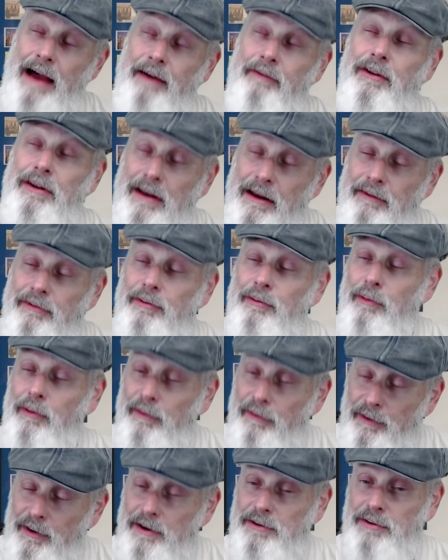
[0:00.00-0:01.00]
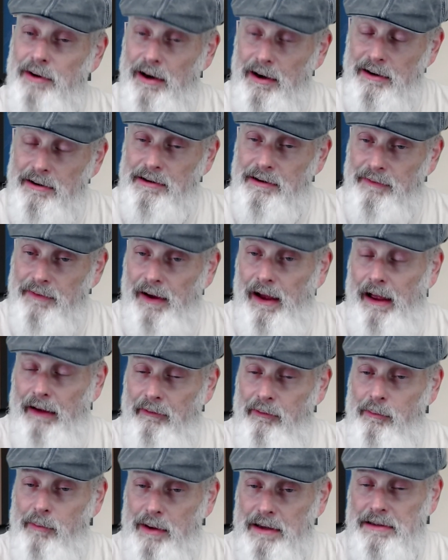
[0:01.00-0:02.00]
different refrigerators, if I
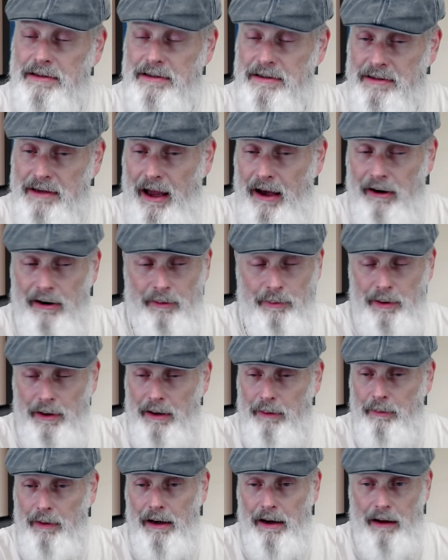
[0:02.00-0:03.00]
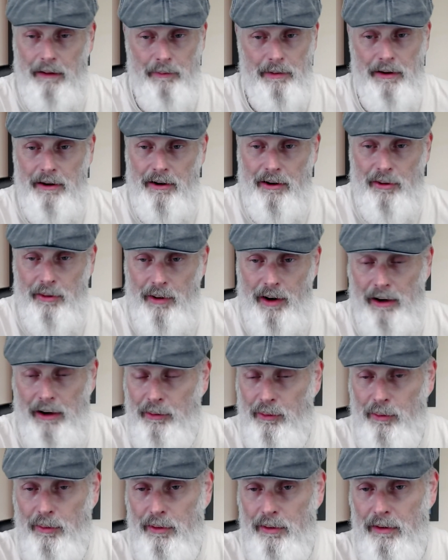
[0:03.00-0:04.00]
haven't messed this count up, and that may not be the correct
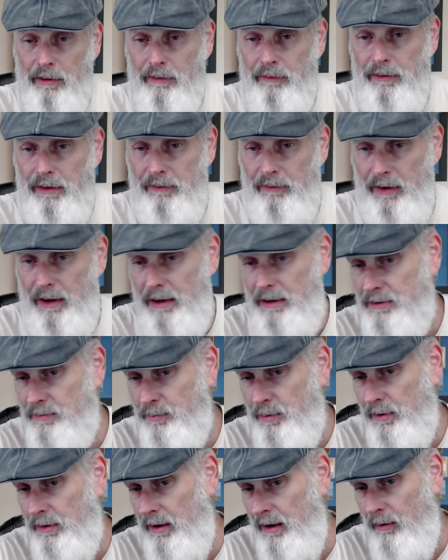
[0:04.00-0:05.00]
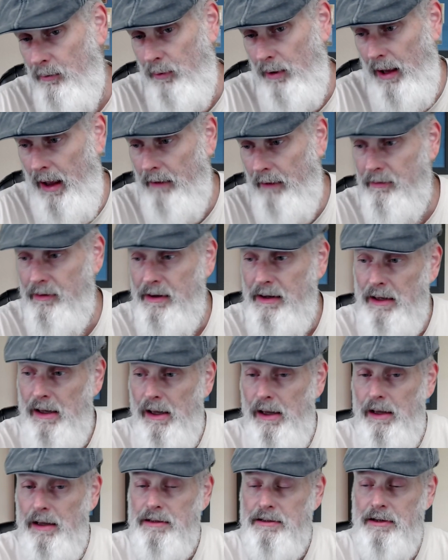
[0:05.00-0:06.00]
order of the events, but there we have it.
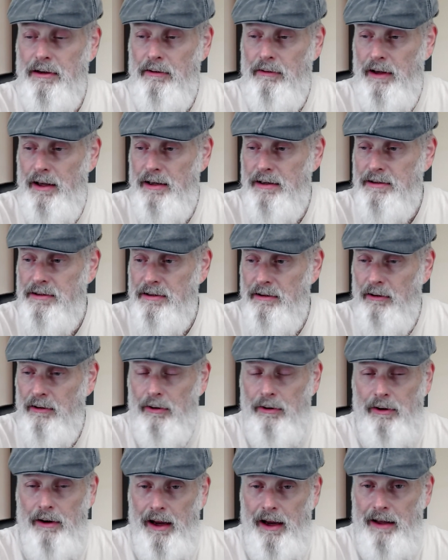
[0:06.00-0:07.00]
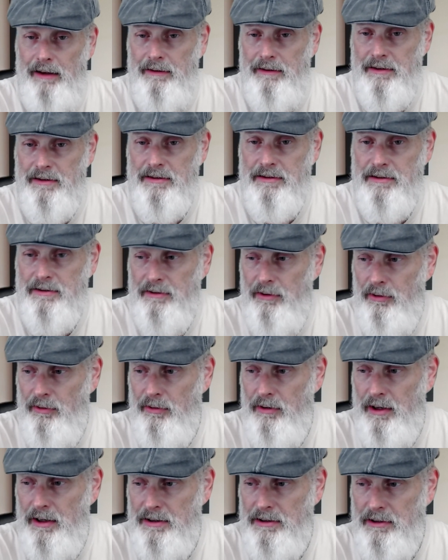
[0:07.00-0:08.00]
So let's look at this new
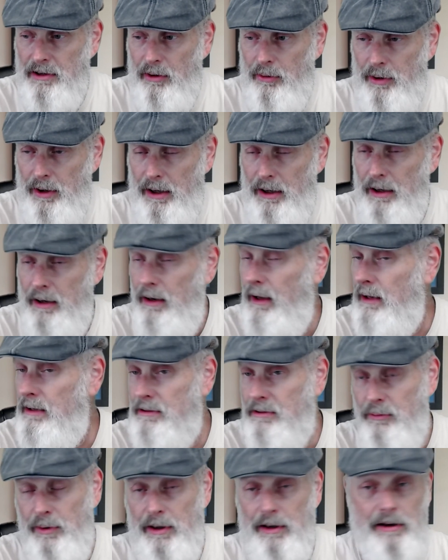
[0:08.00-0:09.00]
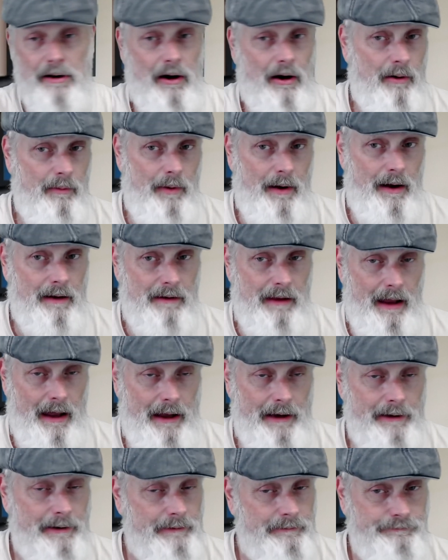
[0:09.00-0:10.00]
kitchen going in, and so we can talk about
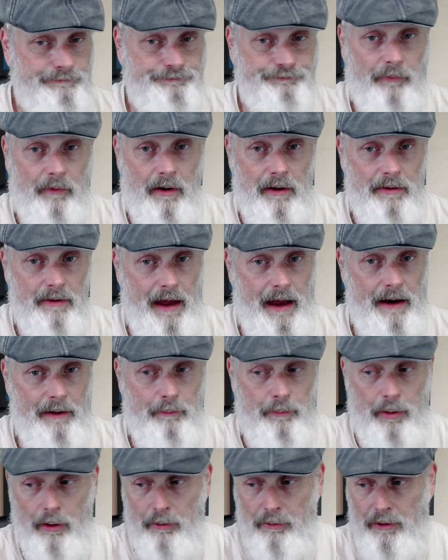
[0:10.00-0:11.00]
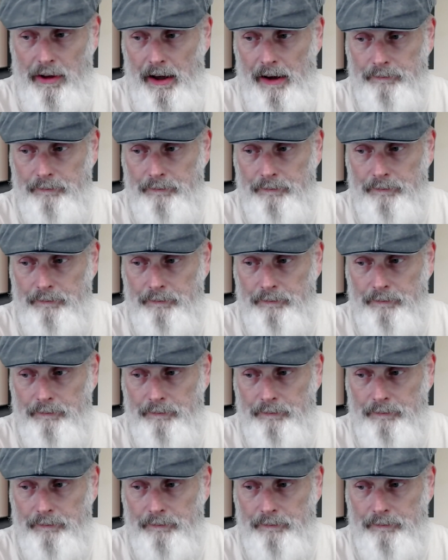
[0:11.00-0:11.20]
that pro tip.